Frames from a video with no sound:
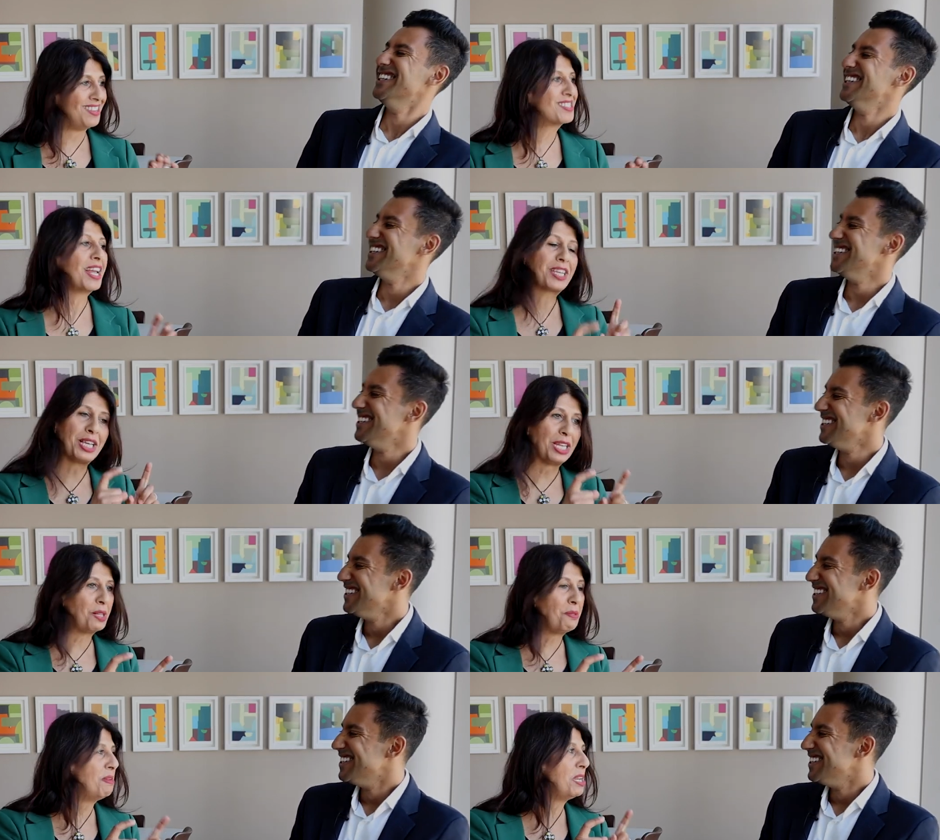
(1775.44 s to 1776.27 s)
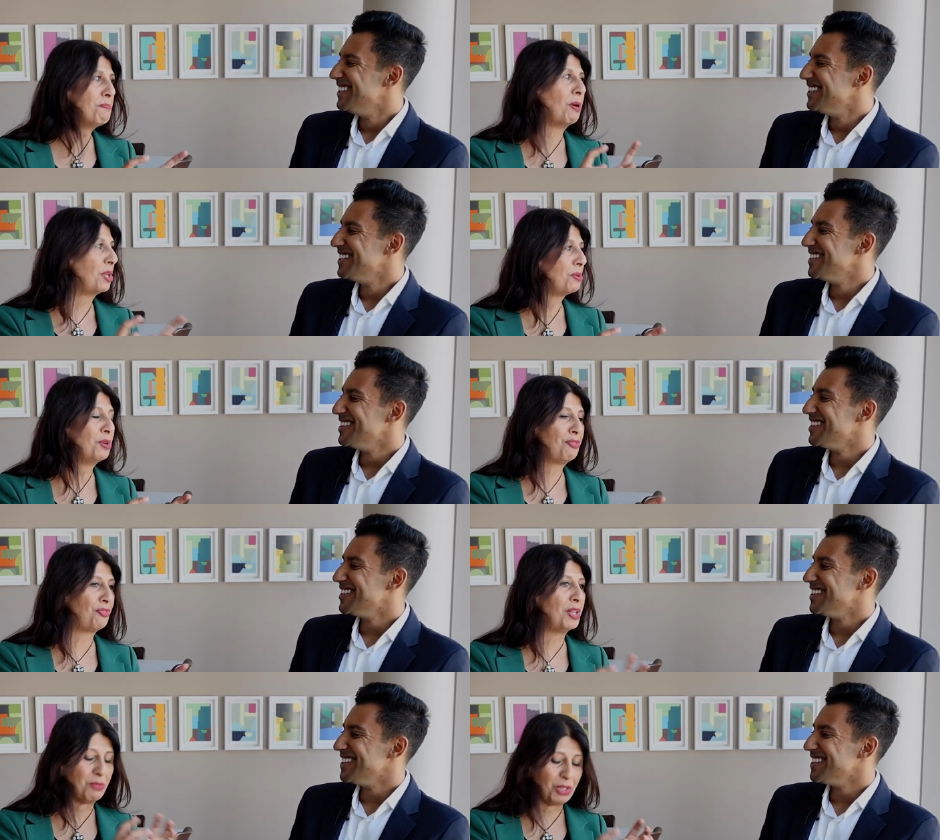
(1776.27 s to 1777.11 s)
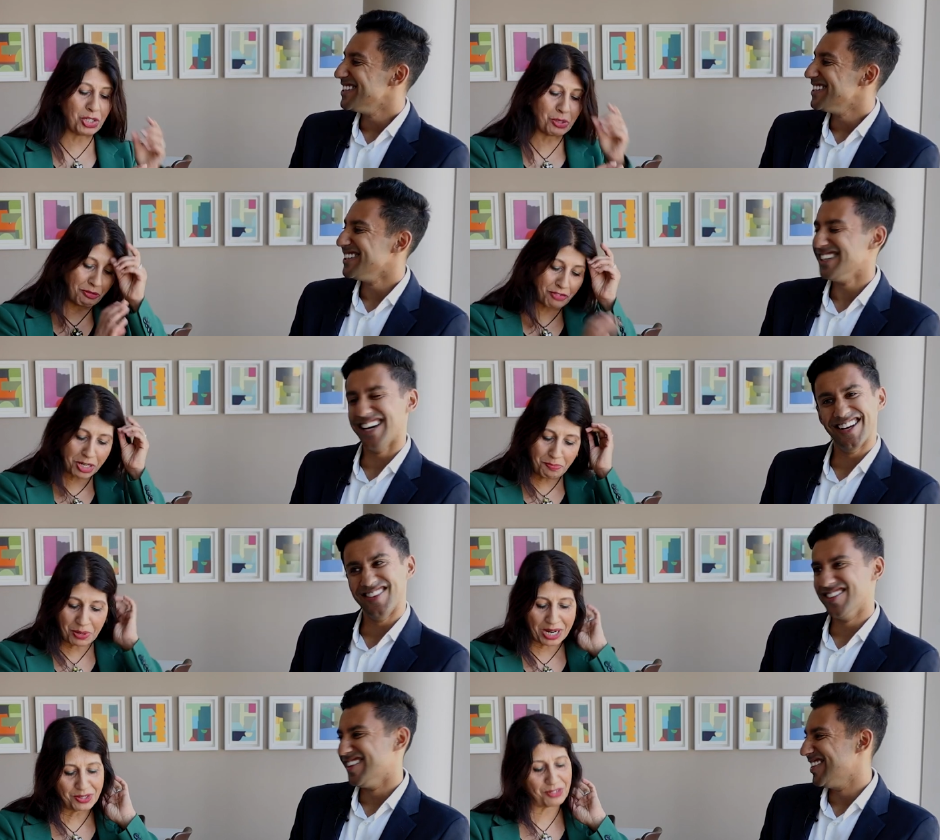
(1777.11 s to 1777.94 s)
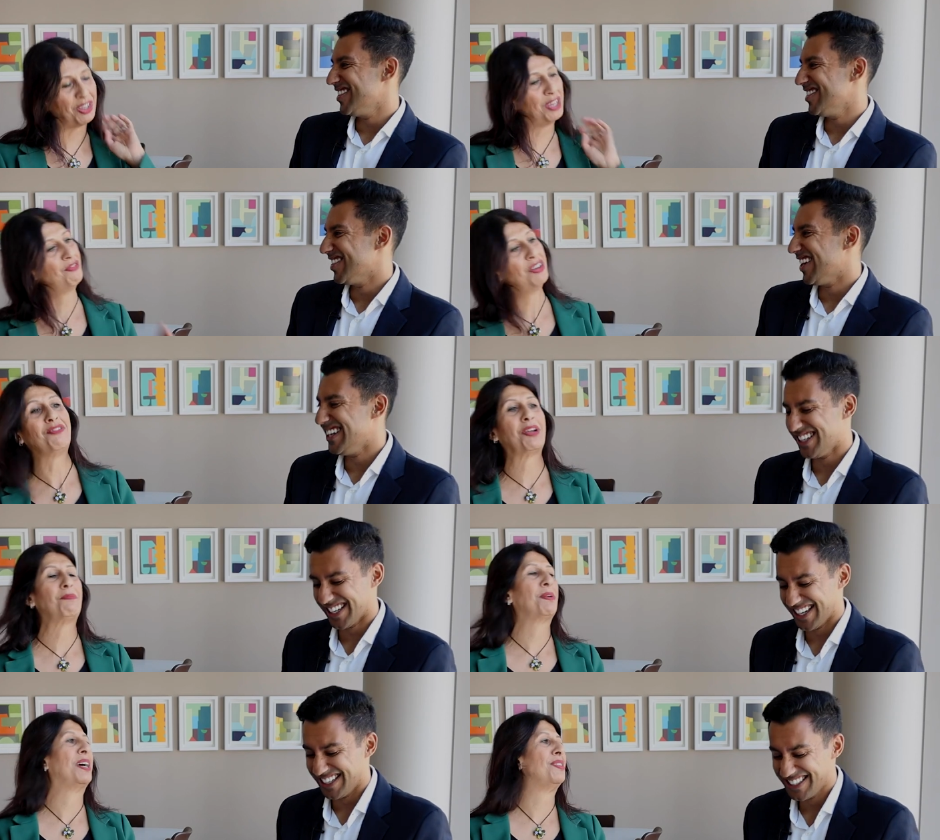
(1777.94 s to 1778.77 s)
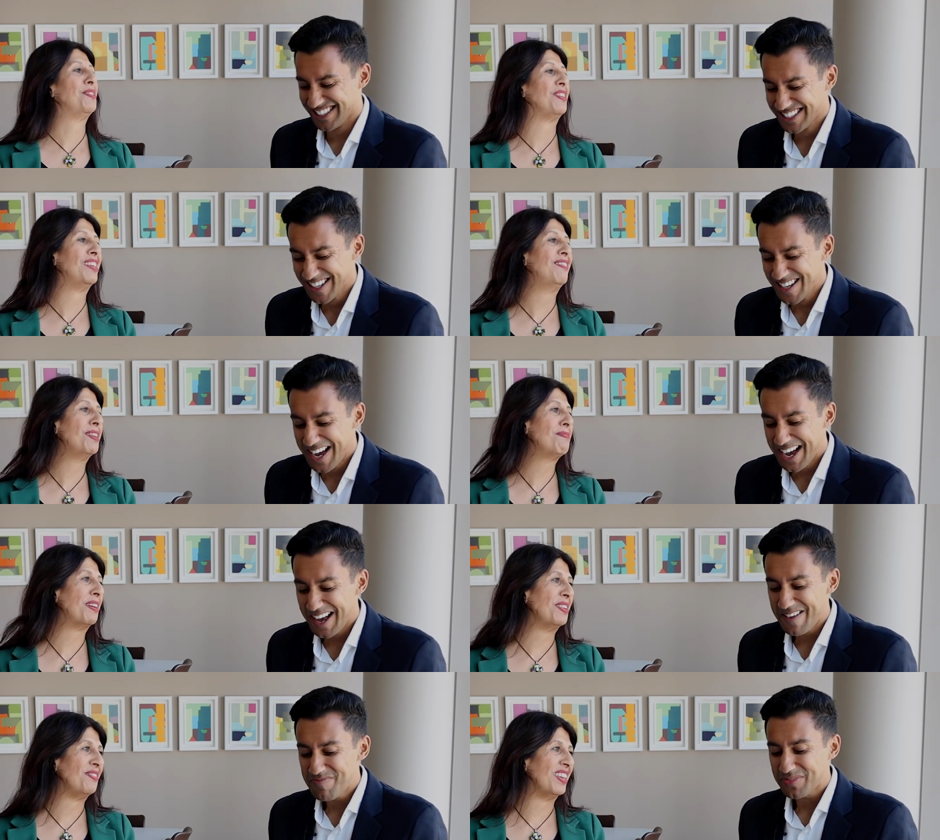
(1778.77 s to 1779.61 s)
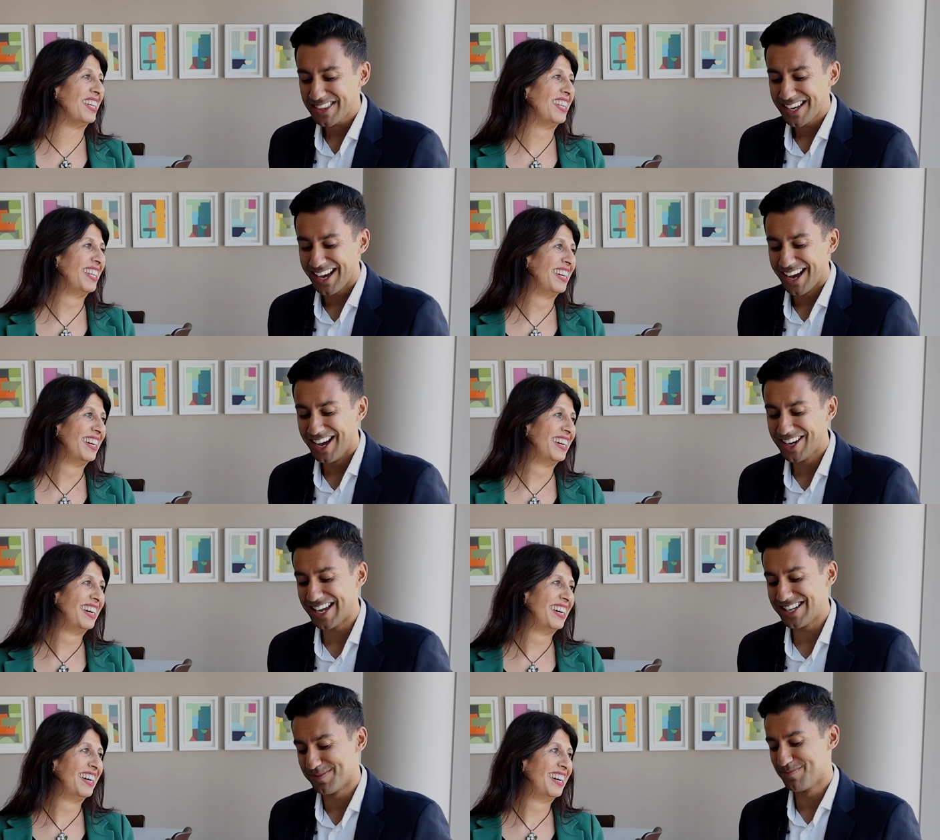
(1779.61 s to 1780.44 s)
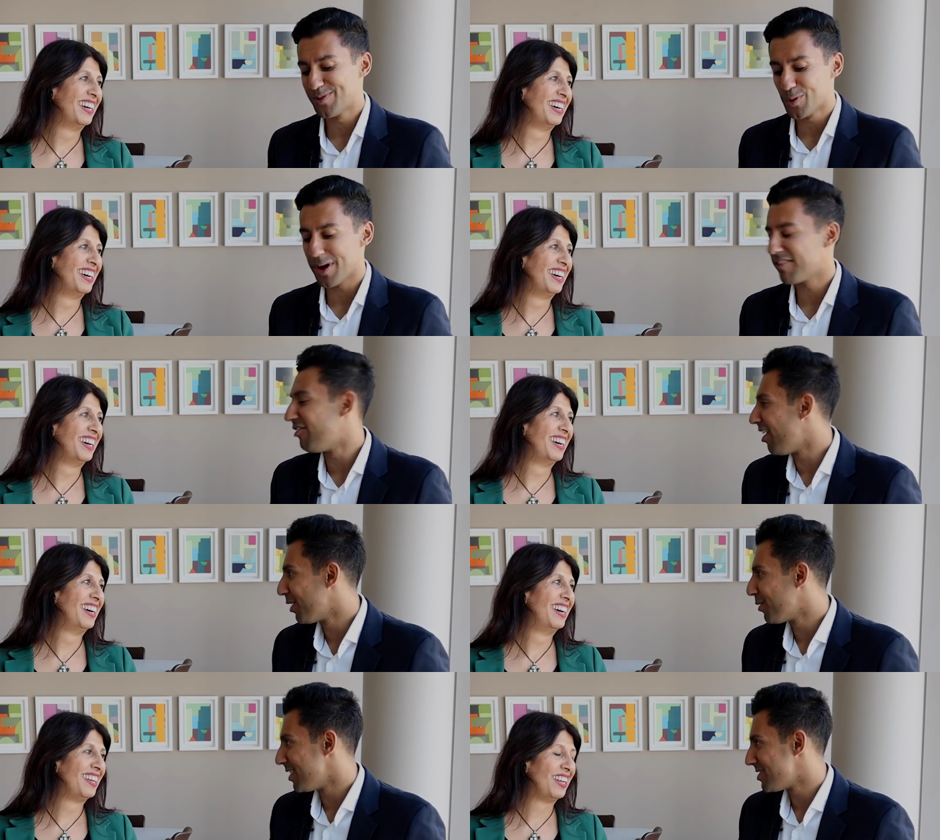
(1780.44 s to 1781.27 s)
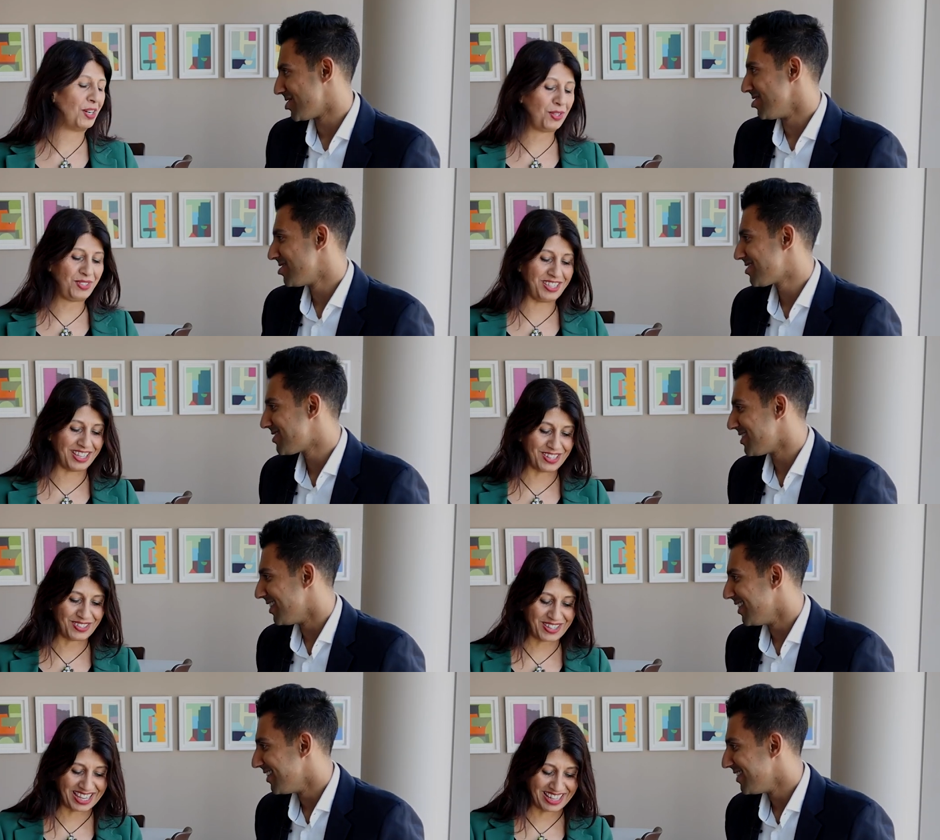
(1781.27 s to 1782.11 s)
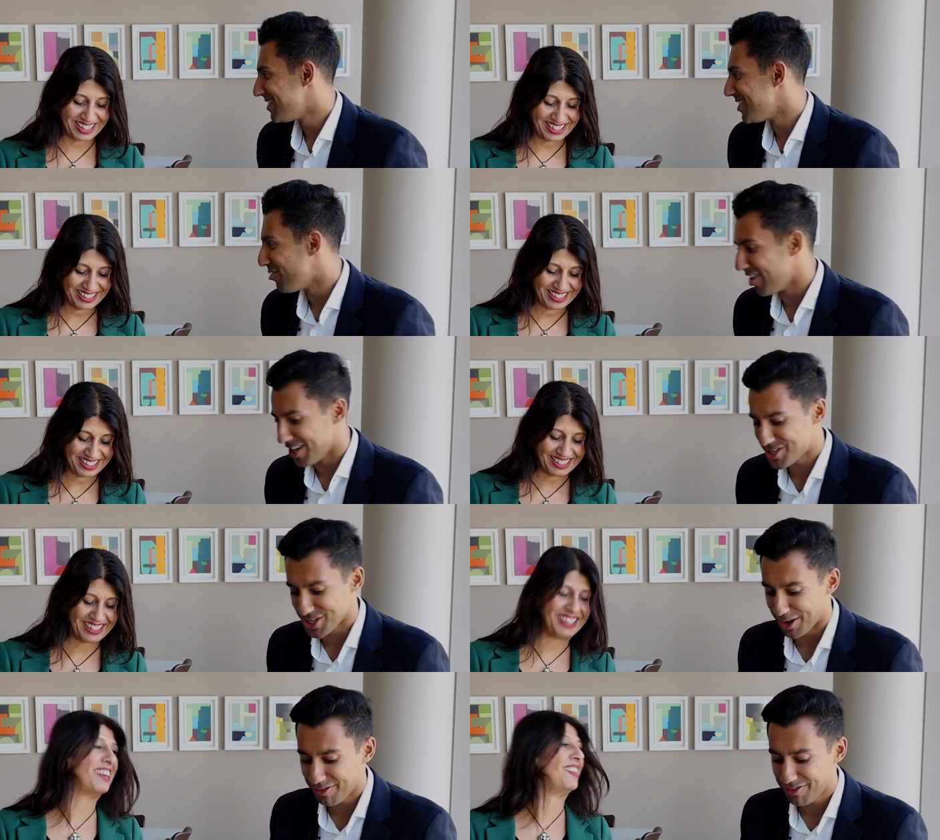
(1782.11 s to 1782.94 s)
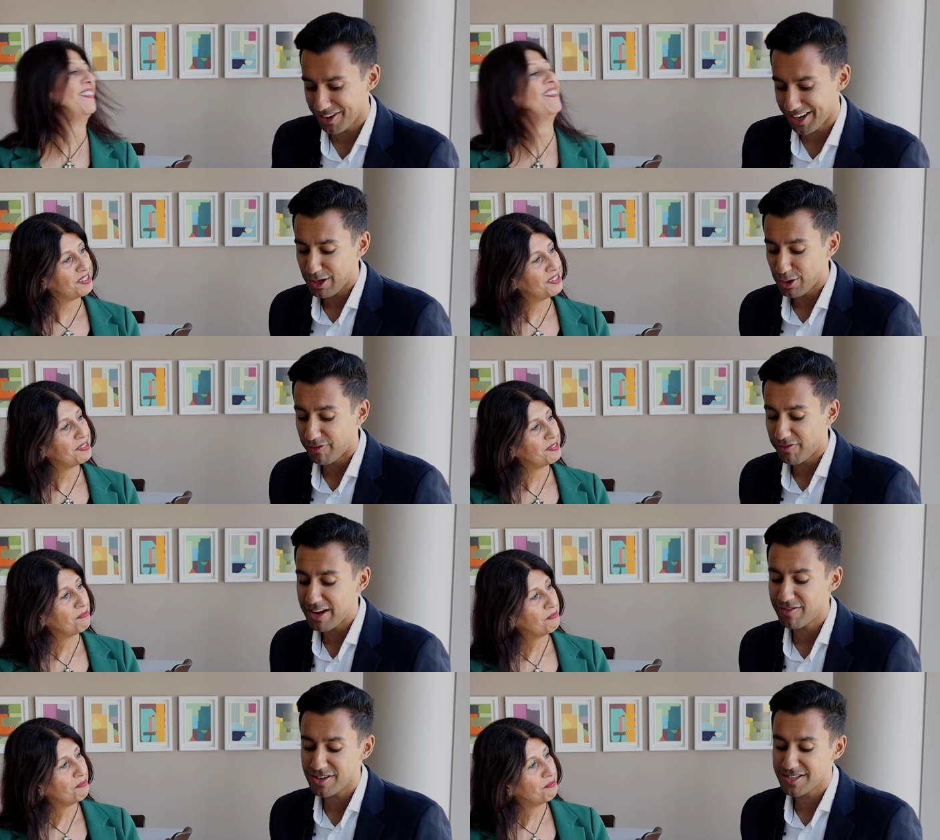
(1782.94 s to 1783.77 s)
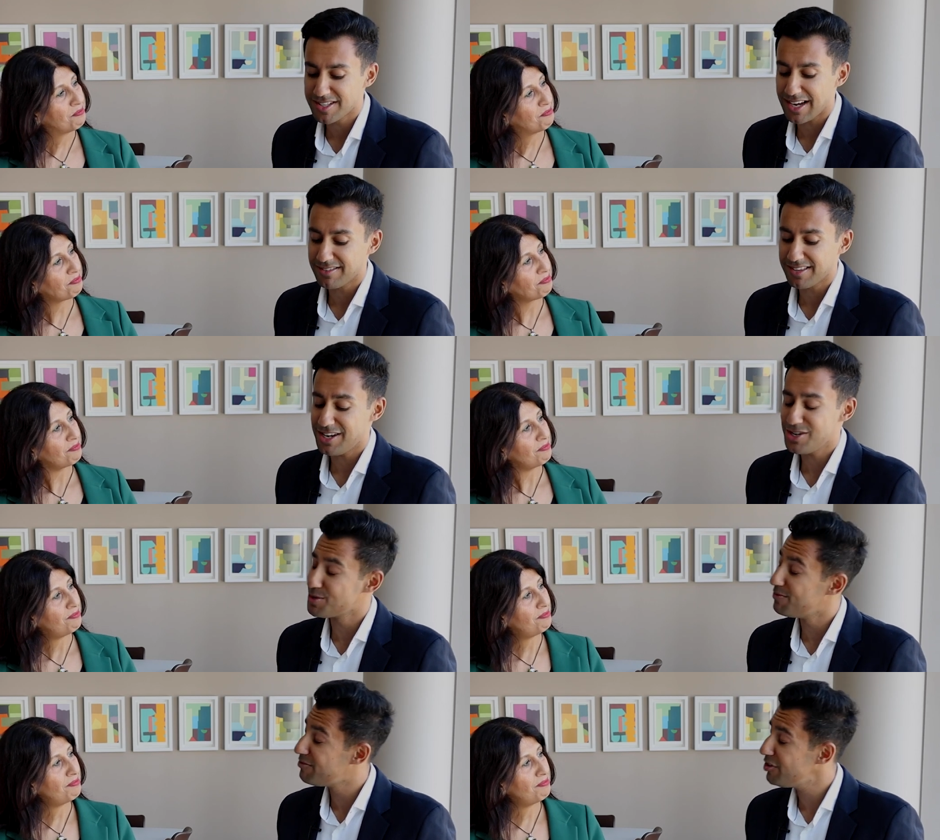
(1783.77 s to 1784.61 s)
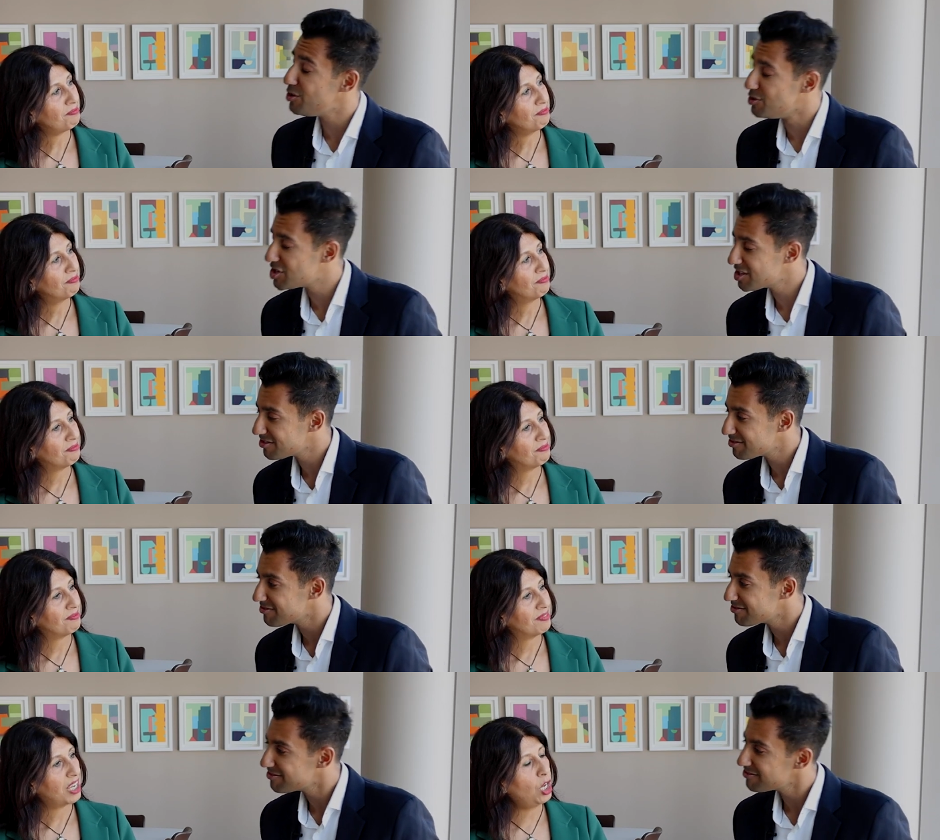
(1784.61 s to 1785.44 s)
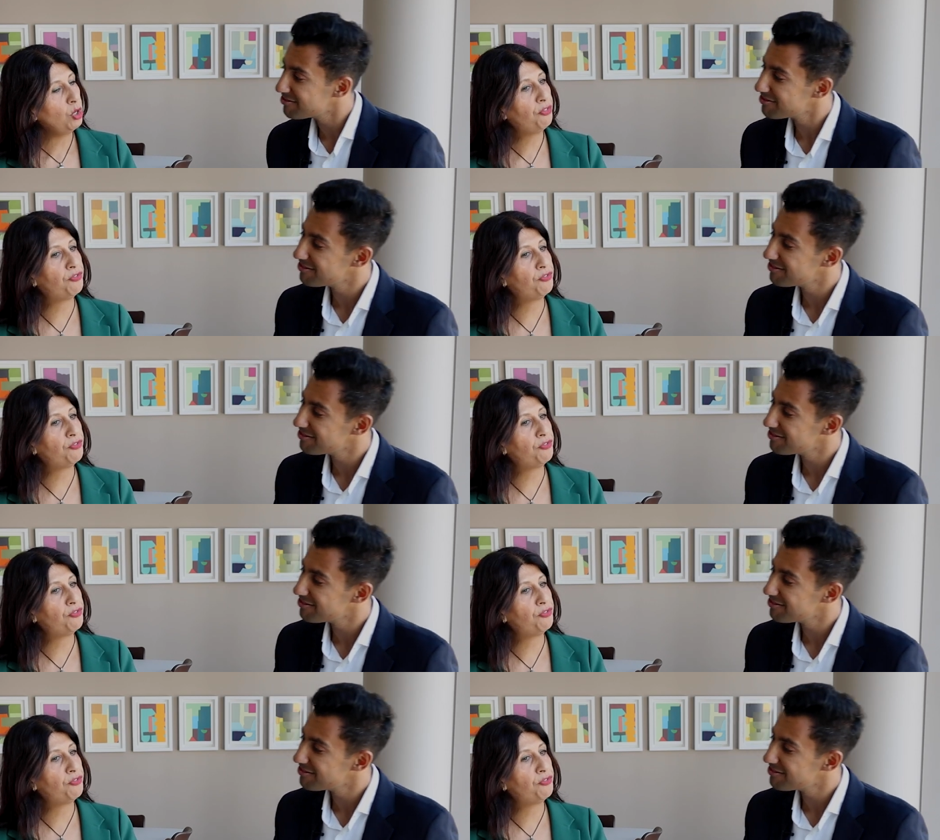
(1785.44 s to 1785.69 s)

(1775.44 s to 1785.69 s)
Speaker 1: it's like a little mini Bollywood film. You should be very yeah, proud of it. Very, very go. proud of it. Very proud of it.
Speaker 2: Okay, some quick fire questions oh dear, to, okay. to finish off. Your favourite South Asian food?
Speaker 1: Oh,